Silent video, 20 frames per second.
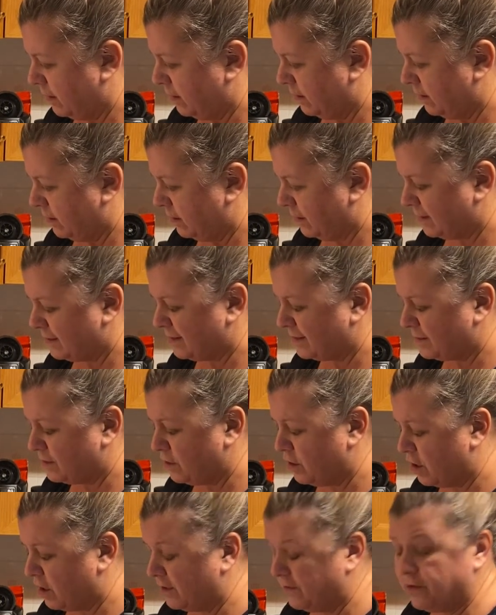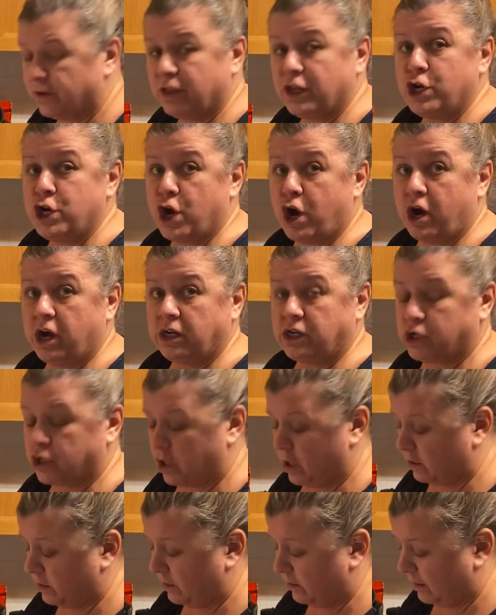This is not for the
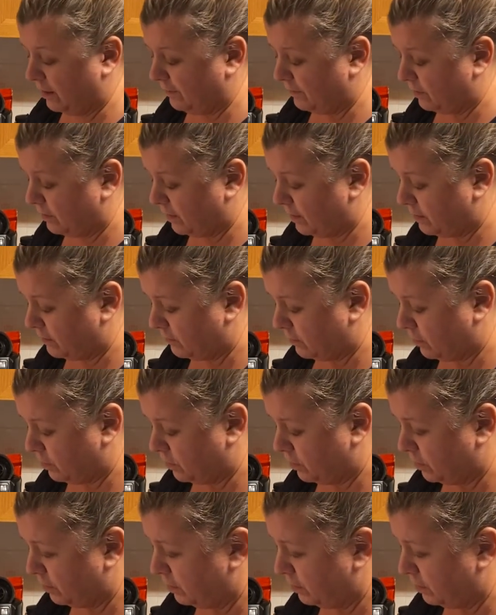non-chocolate lover, that's for sure.